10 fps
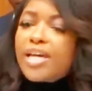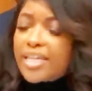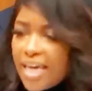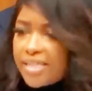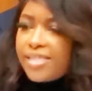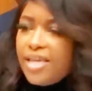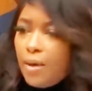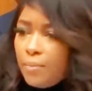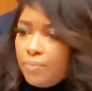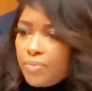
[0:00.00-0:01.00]
against
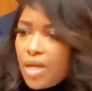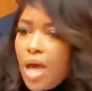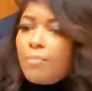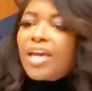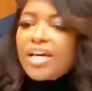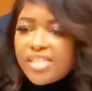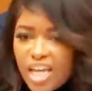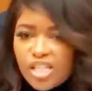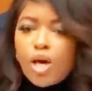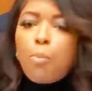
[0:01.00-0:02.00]
him because
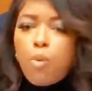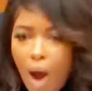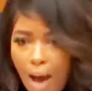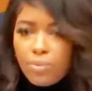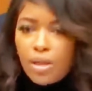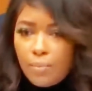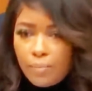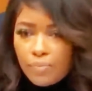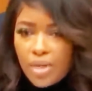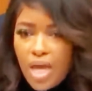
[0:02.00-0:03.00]
he is a problem.